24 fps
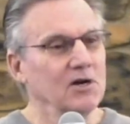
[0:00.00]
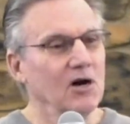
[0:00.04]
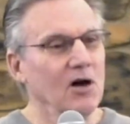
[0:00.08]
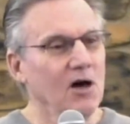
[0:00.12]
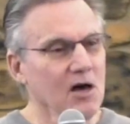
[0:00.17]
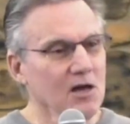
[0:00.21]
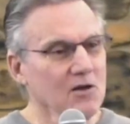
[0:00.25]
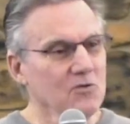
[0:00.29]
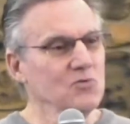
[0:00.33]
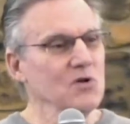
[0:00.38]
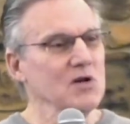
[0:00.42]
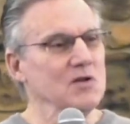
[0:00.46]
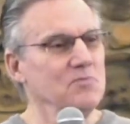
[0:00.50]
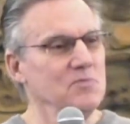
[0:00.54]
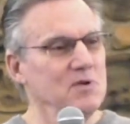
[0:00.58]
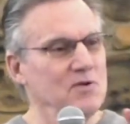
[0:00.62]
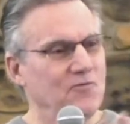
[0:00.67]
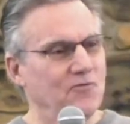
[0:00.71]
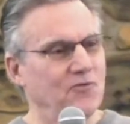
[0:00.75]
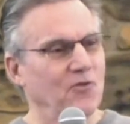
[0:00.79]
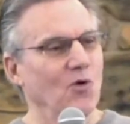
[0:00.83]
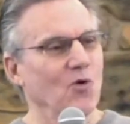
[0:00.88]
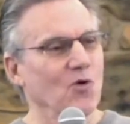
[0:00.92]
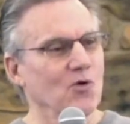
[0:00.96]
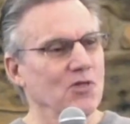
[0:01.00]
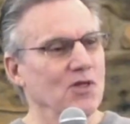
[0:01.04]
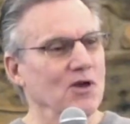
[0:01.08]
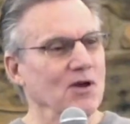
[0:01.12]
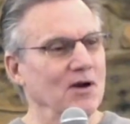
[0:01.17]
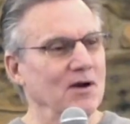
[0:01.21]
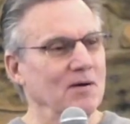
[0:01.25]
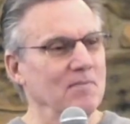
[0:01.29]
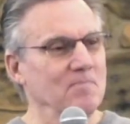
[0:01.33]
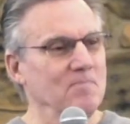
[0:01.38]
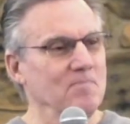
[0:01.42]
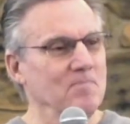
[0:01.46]
God went before
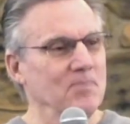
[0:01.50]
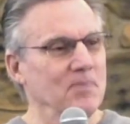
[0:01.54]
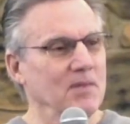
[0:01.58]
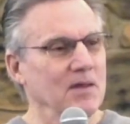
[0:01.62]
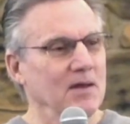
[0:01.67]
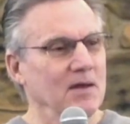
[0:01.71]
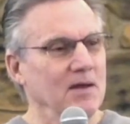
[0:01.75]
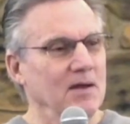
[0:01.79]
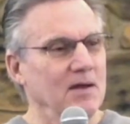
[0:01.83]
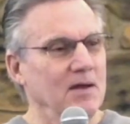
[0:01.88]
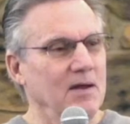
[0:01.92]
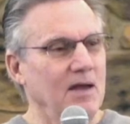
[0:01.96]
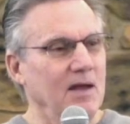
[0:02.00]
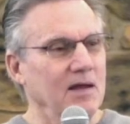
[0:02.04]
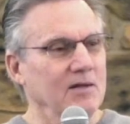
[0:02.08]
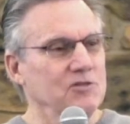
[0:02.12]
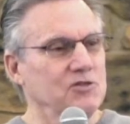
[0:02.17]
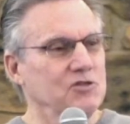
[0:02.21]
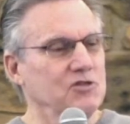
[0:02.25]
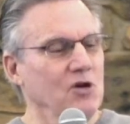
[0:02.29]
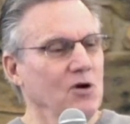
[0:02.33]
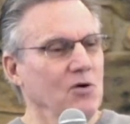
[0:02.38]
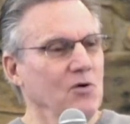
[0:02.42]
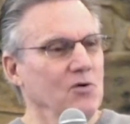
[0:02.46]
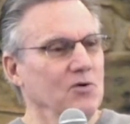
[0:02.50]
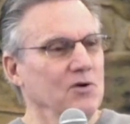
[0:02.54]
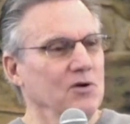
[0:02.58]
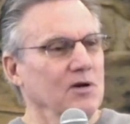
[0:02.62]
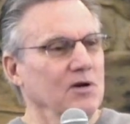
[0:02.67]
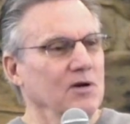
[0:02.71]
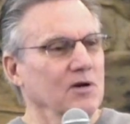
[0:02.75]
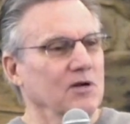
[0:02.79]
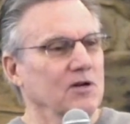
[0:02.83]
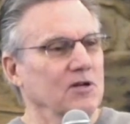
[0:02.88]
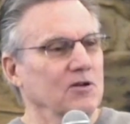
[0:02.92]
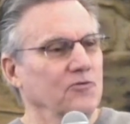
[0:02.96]
them and
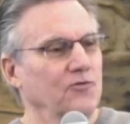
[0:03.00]
sowed